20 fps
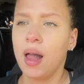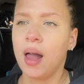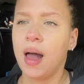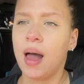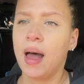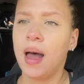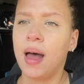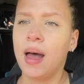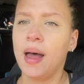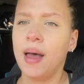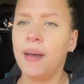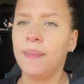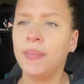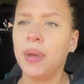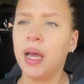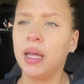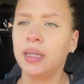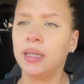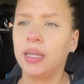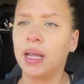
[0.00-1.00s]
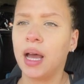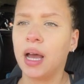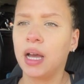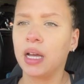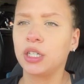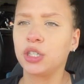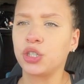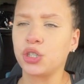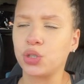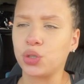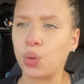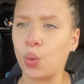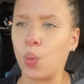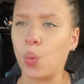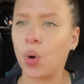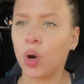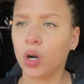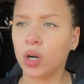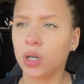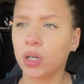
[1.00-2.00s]
I'm not
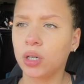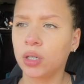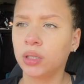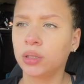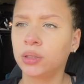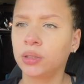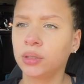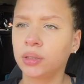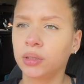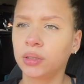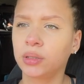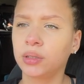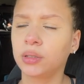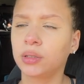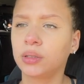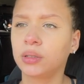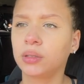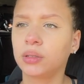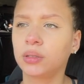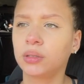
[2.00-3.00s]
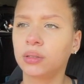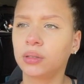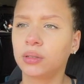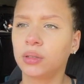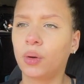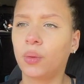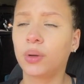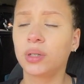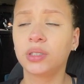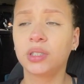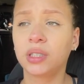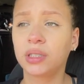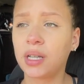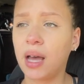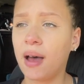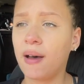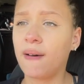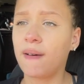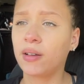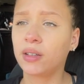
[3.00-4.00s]
sure. We're just
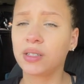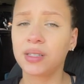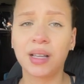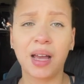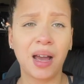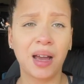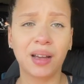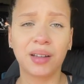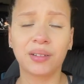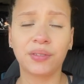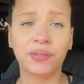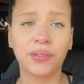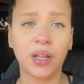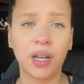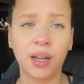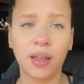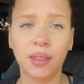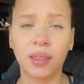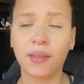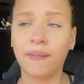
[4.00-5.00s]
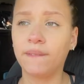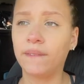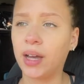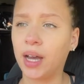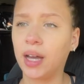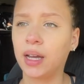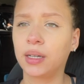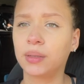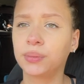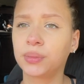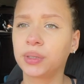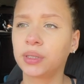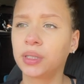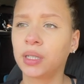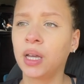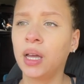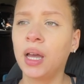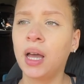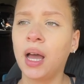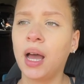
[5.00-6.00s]
outside feeling the vibes.
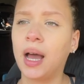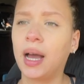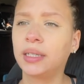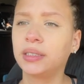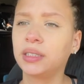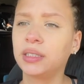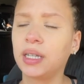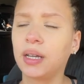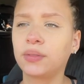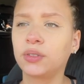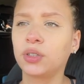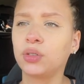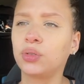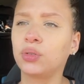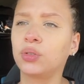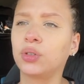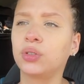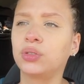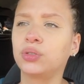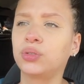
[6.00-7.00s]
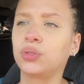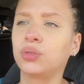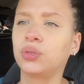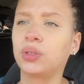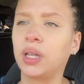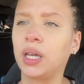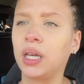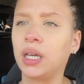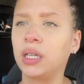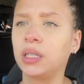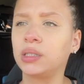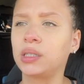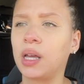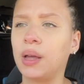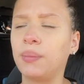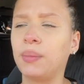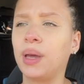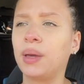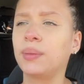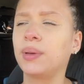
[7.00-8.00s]
I just have to do those two things, and
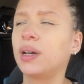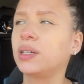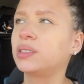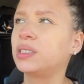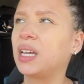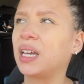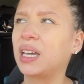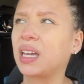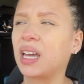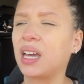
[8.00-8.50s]
maybe I'll take